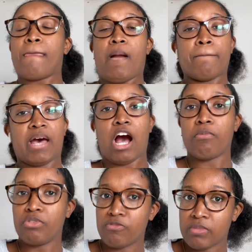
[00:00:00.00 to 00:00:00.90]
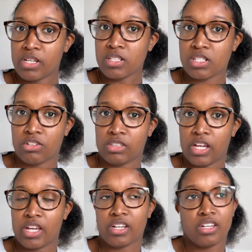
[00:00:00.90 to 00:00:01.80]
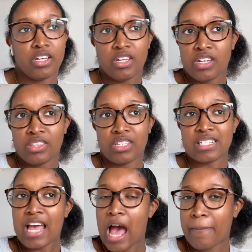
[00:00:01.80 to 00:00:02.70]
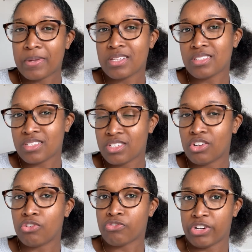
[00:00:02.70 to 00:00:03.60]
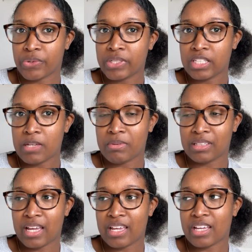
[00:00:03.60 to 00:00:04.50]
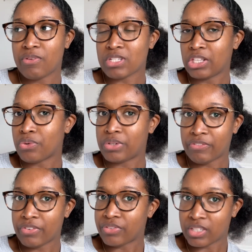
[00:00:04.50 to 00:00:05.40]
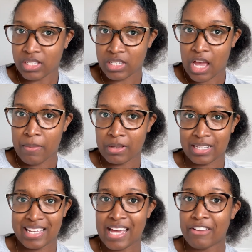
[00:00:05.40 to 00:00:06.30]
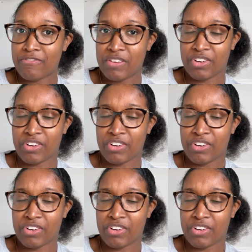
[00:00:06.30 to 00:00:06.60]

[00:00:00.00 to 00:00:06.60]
bowel movement, so like this happens, you know, frequently, but like it was a little different this time because like he had a fever.